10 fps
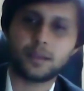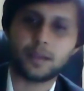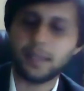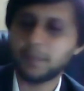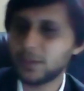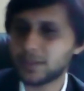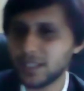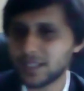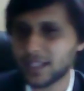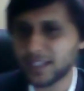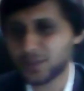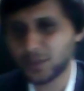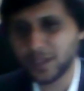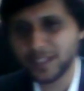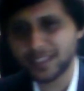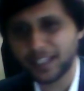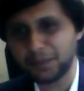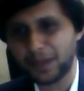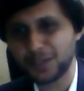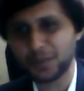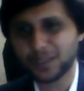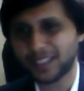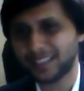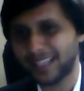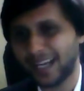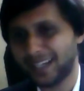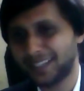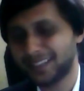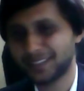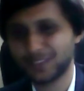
I believe CA study students study much more than that.